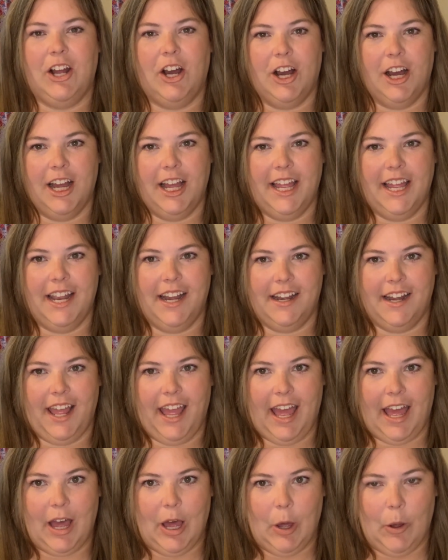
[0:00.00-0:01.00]
on
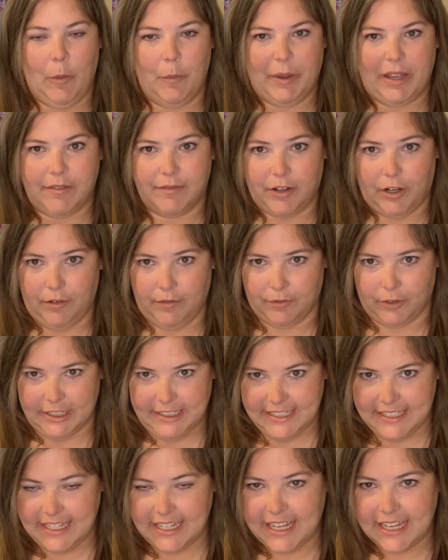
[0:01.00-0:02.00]
how my fall
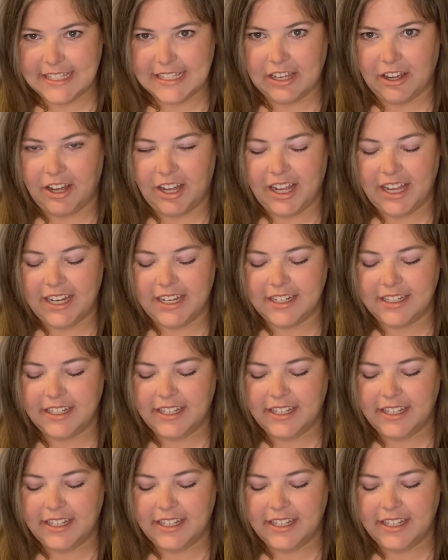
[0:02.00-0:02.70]
frenzy has gone.